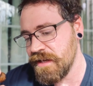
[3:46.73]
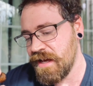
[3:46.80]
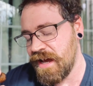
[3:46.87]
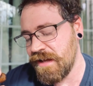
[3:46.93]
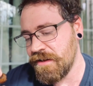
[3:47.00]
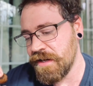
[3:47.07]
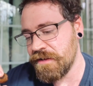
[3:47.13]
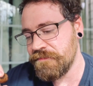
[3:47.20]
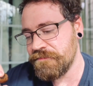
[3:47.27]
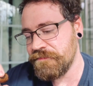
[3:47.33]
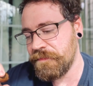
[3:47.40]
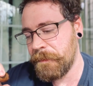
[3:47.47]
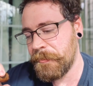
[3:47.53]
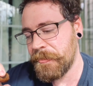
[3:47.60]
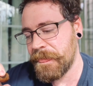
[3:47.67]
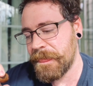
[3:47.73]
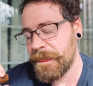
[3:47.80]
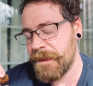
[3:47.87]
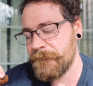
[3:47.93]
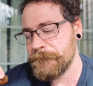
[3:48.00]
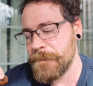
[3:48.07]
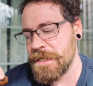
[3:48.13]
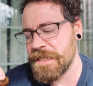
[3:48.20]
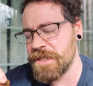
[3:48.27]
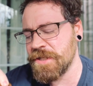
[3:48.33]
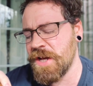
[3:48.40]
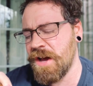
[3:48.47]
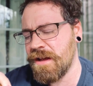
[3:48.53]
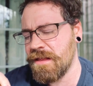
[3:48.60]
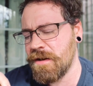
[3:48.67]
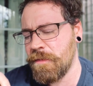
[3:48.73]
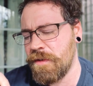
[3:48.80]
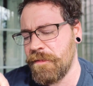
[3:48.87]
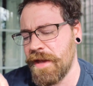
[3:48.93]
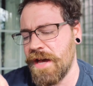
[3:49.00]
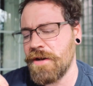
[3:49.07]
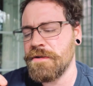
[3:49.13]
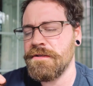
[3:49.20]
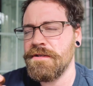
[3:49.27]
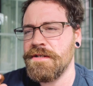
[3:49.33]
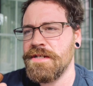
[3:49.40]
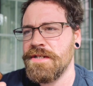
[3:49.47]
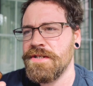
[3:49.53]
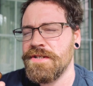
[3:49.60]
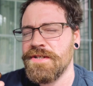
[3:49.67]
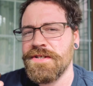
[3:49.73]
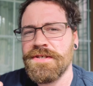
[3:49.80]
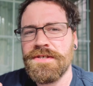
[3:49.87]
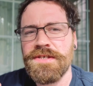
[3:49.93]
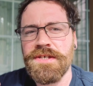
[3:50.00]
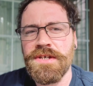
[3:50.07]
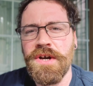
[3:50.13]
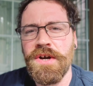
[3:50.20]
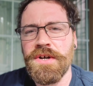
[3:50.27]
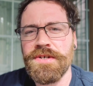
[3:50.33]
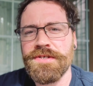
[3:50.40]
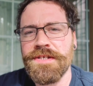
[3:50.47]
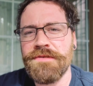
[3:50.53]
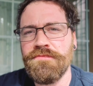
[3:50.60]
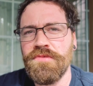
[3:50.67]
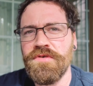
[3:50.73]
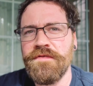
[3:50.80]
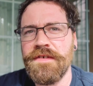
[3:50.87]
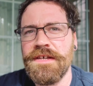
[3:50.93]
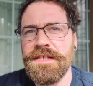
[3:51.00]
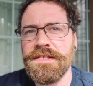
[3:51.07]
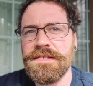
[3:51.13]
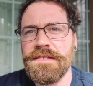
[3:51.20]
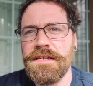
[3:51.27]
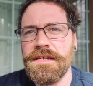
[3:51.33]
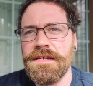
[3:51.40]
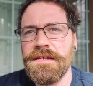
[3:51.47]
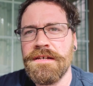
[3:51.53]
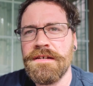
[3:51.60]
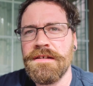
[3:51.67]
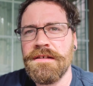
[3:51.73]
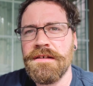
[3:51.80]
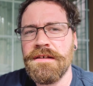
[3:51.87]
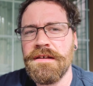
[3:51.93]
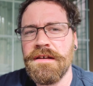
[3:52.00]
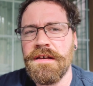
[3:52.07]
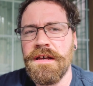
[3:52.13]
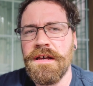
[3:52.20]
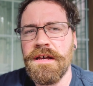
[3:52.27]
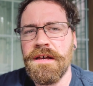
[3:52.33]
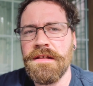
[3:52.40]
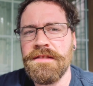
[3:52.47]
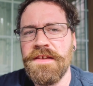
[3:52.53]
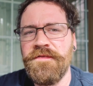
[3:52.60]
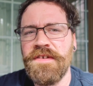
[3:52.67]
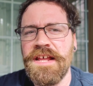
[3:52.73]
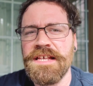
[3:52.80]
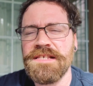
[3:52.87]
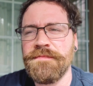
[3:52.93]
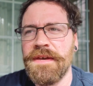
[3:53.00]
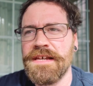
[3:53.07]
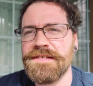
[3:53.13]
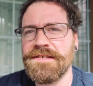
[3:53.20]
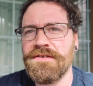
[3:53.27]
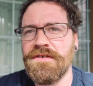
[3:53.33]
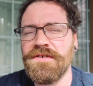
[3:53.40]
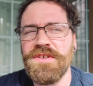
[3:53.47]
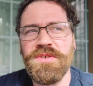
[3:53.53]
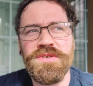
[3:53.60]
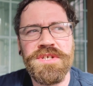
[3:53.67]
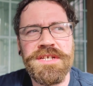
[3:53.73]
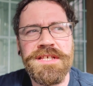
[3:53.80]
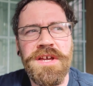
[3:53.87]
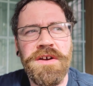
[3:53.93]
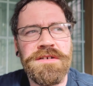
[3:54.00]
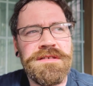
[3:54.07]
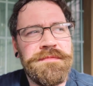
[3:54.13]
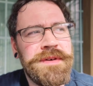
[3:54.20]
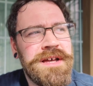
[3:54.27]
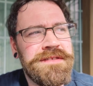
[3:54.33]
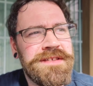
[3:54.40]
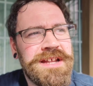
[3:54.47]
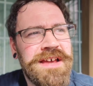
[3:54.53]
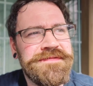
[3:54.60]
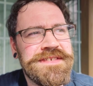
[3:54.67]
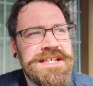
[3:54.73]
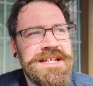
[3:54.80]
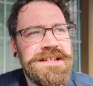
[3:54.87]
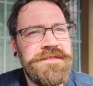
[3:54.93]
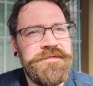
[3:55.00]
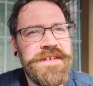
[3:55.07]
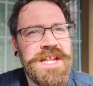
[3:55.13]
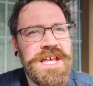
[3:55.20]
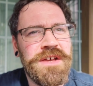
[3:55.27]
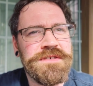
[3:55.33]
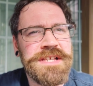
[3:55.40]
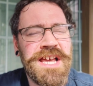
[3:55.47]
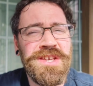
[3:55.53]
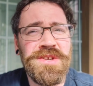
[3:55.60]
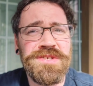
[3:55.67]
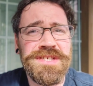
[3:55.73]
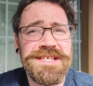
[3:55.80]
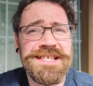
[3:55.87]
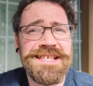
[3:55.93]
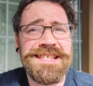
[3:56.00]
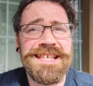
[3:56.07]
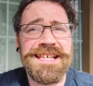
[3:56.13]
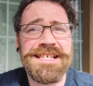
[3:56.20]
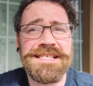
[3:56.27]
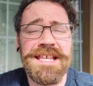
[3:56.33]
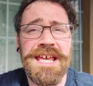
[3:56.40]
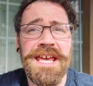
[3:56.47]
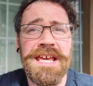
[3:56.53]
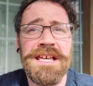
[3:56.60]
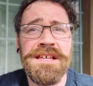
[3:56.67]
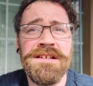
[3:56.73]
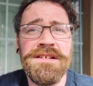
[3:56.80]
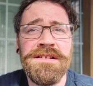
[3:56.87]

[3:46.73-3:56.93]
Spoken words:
I don't know, wanted to talk a little bit about cigars and movies. Different aspects that aren't usually talked about that I've seen in videos. I usually see things like